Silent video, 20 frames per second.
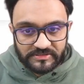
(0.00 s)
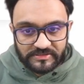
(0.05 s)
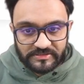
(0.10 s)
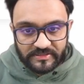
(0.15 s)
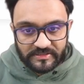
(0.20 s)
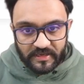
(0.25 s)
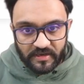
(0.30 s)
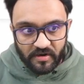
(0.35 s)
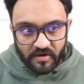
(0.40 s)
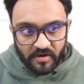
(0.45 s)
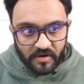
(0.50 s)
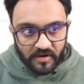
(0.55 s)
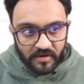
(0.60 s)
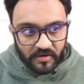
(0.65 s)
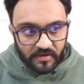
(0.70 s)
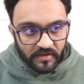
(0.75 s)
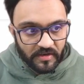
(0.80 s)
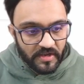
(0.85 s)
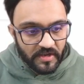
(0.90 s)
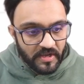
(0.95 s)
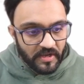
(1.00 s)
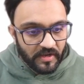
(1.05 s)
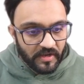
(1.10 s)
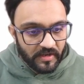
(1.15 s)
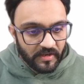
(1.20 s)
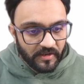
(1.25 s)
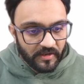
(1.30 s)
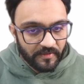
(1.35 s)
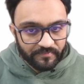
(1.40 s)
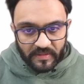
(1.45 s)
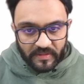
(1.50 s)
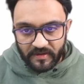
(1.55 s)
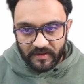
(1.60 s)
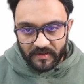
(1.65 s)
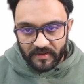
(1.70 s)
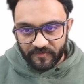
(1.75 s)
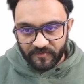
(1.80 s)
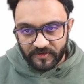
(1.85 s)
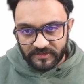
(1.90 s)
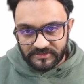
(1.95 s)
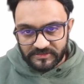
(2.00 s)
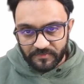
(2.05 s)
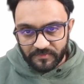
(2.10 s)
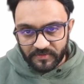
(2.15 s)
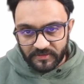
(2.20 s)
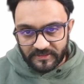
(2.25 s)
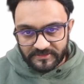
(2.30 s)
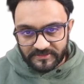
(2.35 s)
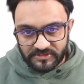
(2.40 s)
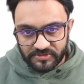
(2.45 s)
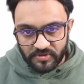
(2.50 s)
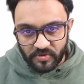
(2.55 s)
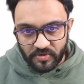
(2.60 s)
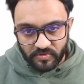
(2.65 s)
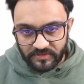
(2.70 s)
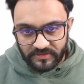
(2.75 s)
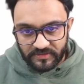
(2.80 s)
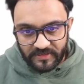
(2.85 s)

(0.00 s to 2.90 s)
they are uh, uh, for example let's go to the